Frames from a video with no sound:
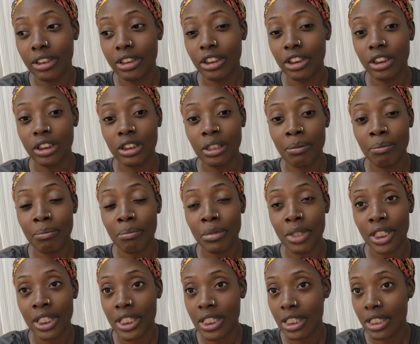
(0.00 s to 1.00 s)
It's just
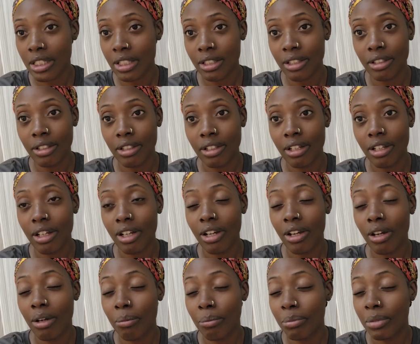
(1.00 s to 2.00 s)
amazing.
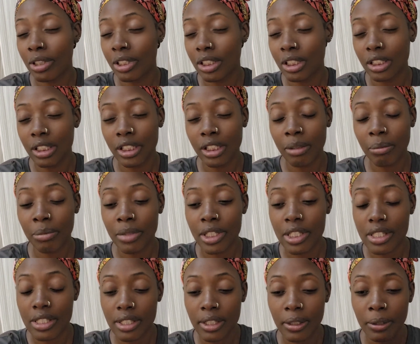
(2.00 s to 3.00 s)
Completely
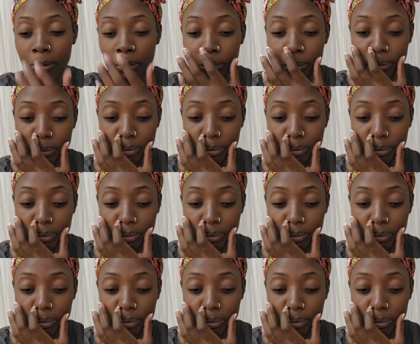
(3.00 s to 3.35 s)
amazing.